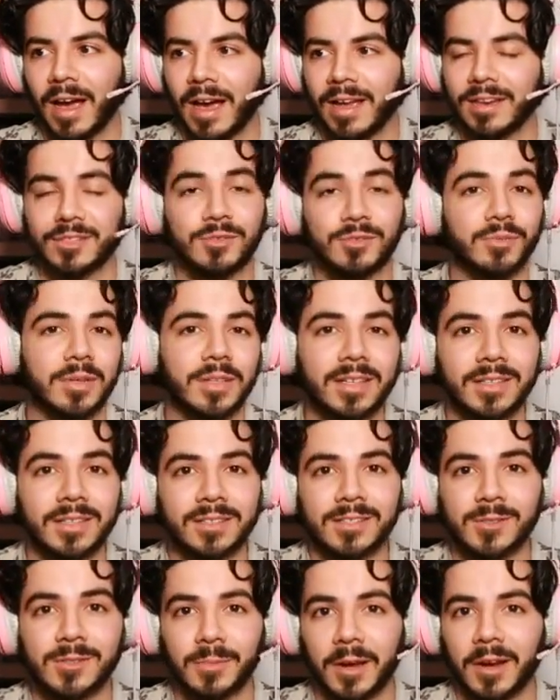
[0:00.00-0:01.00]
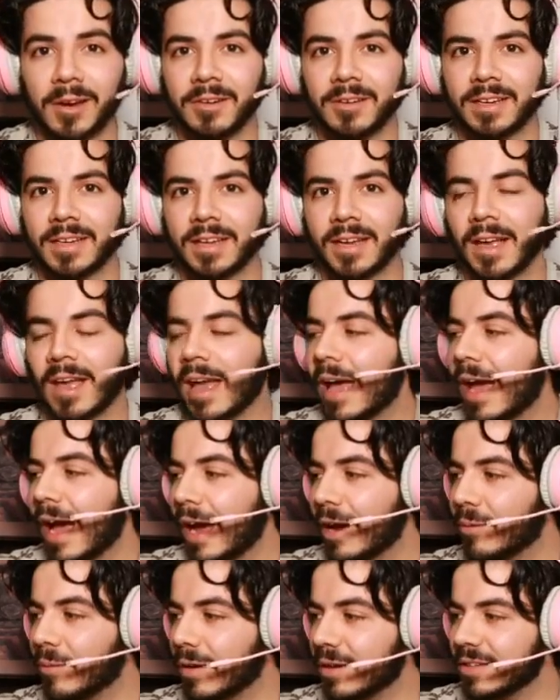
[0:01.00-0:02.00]
it's really inspiring. I
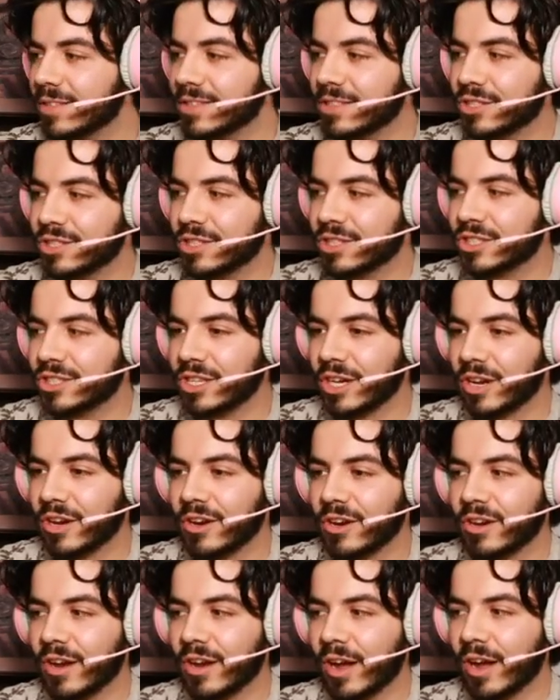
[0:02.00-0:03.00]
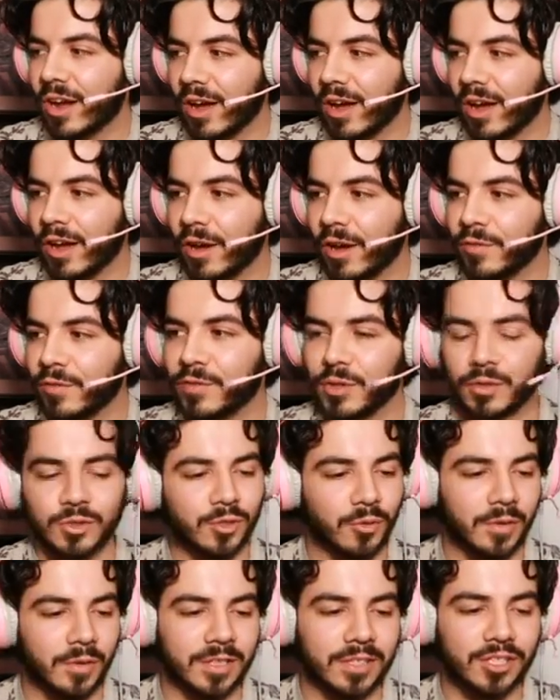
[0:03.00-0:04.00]
wanted to just share a few
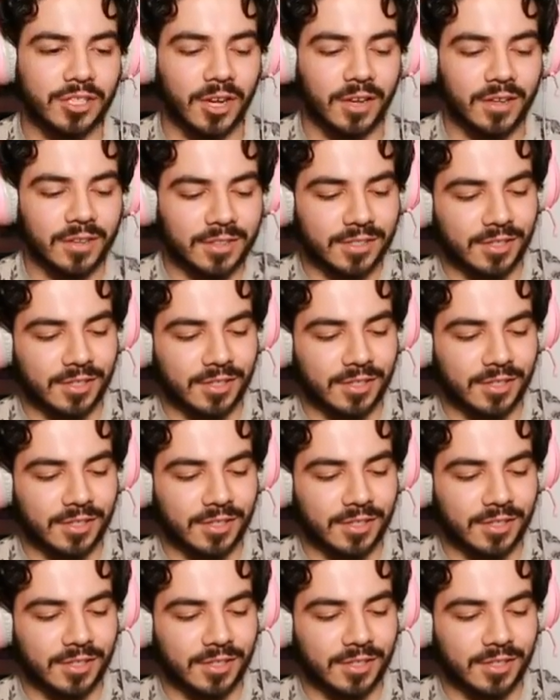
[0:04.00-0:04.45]
screenshots